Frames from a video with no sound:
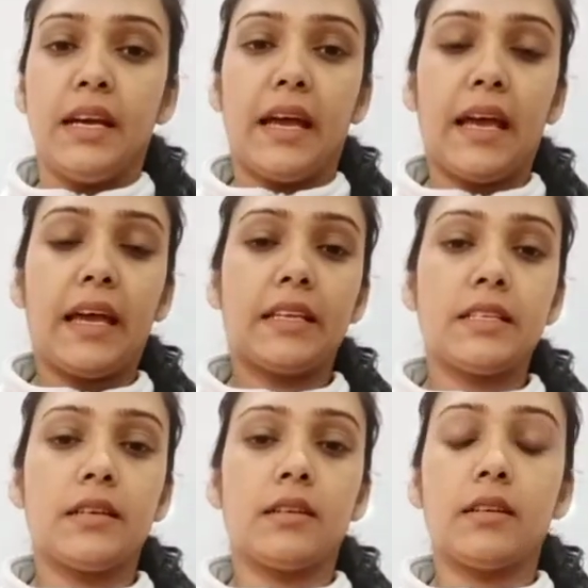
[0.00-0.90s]

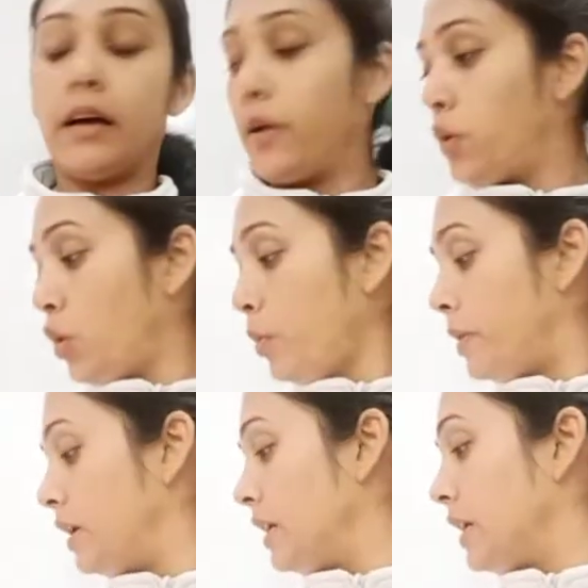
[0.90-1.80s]
And I
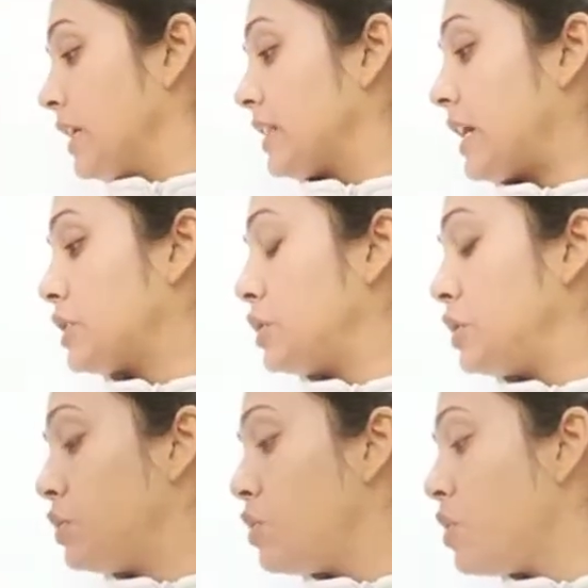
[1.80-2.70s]
hope that
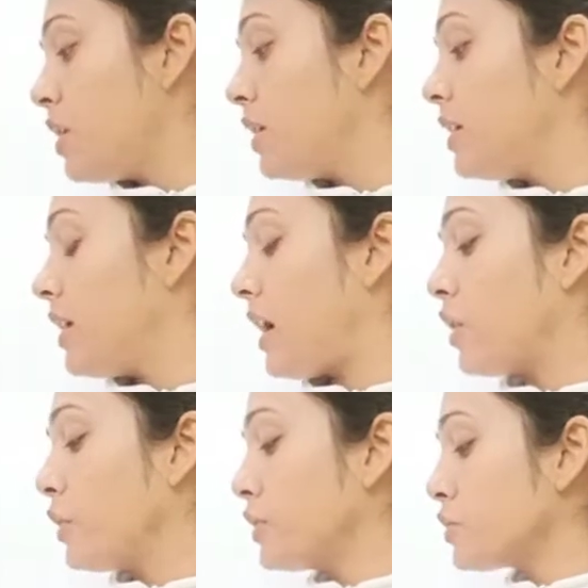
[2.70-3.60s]
you are
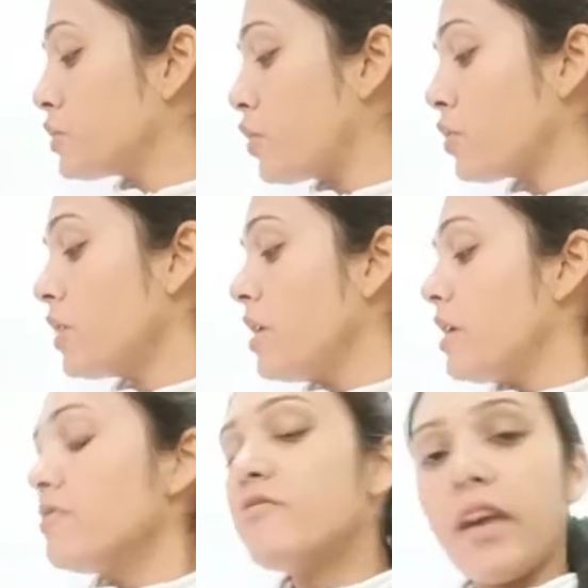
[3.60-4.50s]
going to score
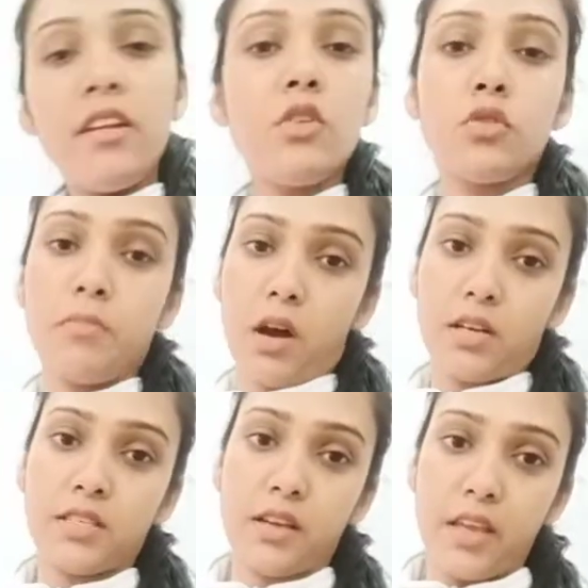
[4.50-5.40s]
very good
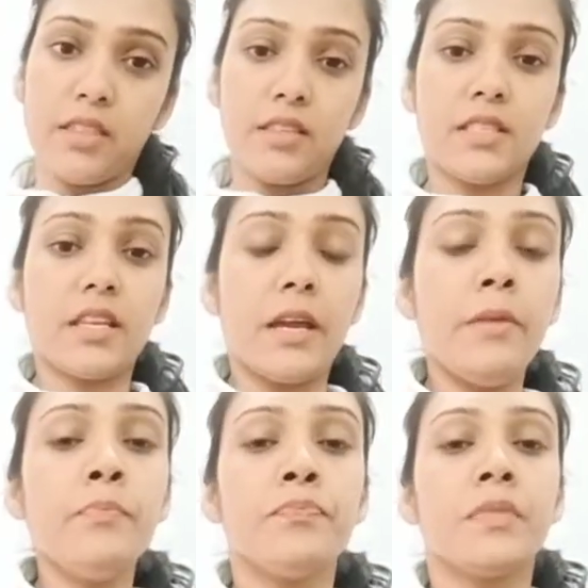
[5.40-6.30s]
marks again this
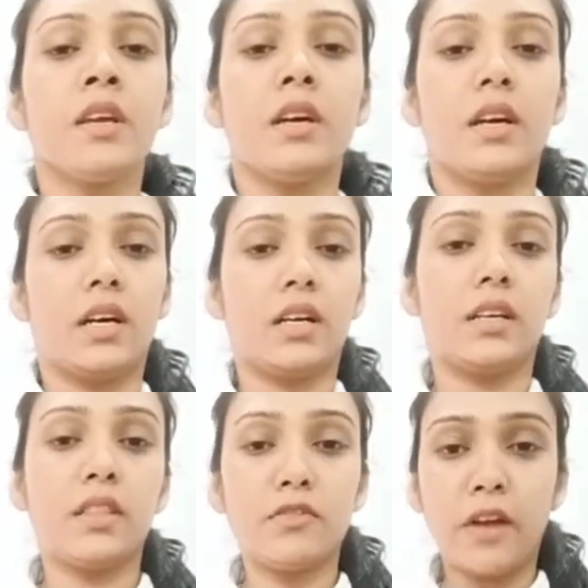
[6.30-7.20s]
time
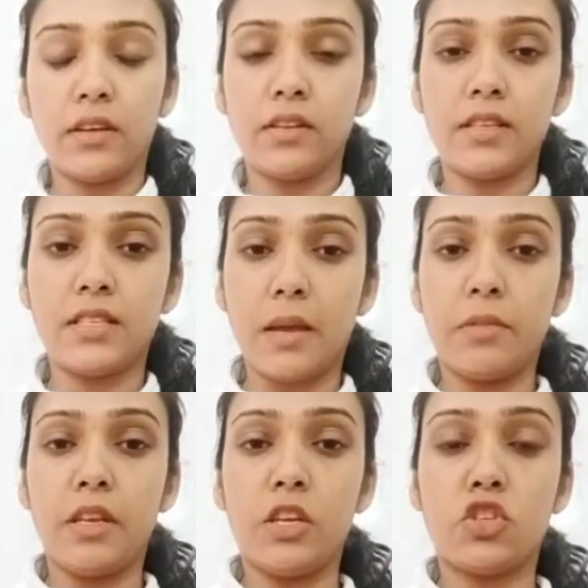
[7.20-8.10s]
in the final
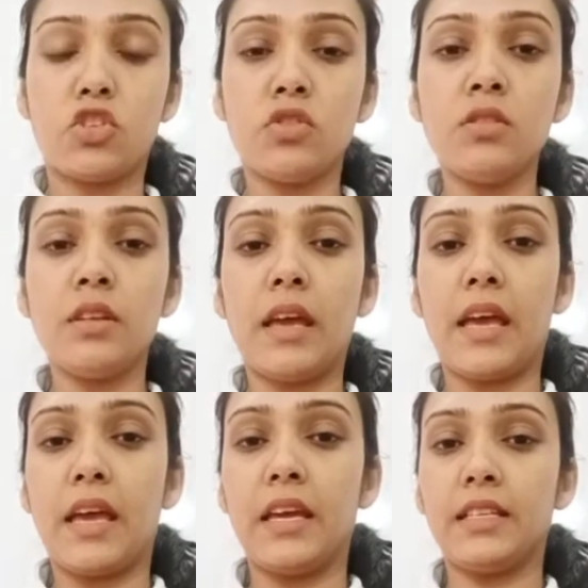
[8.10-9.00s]
examination
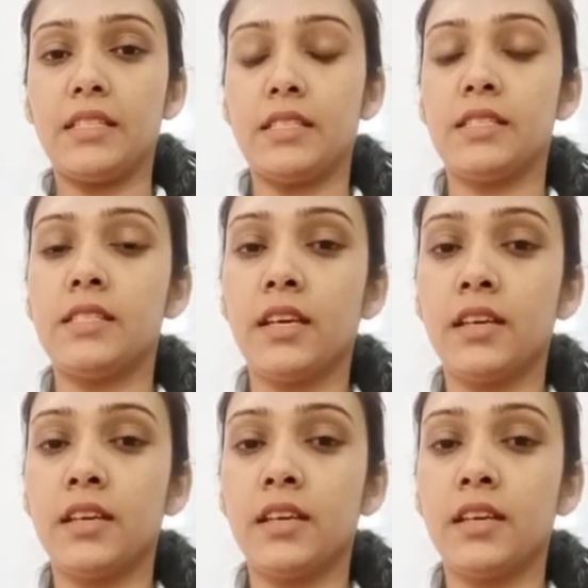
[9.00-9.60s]
and